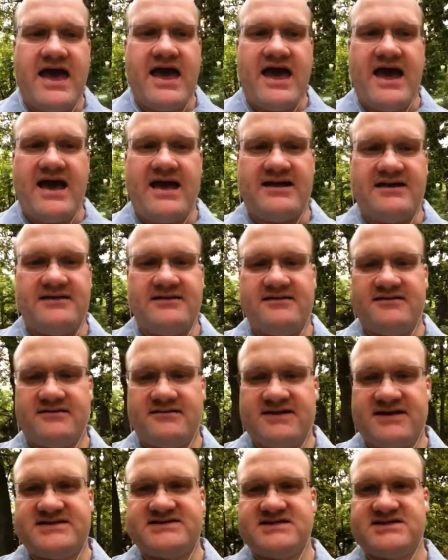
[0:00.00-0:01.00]
And
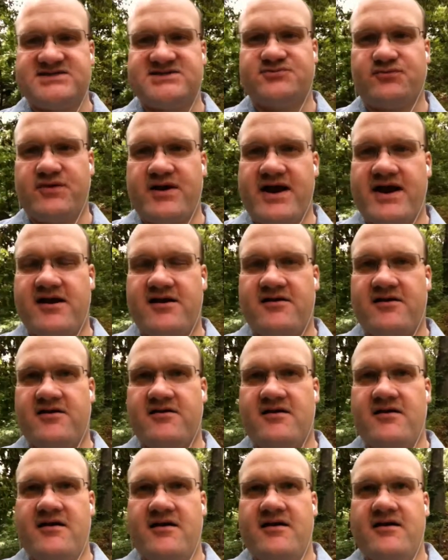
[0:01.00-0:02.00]
this is
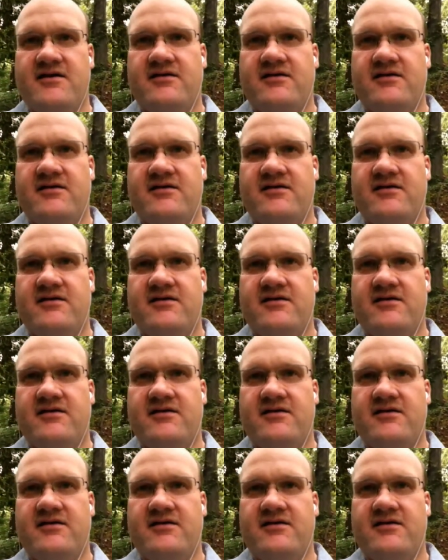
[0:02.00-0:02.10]
where,